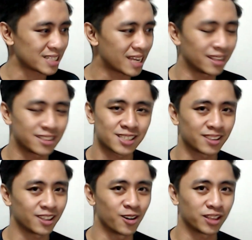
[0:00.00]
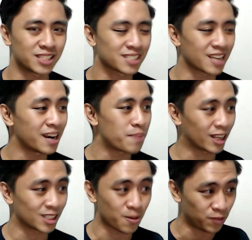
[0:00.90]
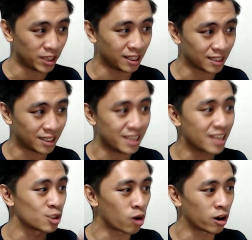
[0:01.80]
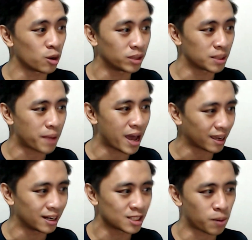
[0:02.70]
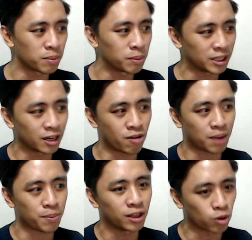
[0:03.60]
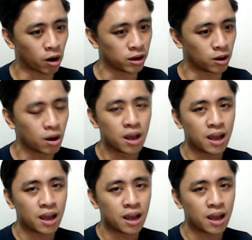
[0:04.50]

and you know, it's kind of bad because I'm feeling that he has Lucario in the back and it's probably gonna wreck my Lucario,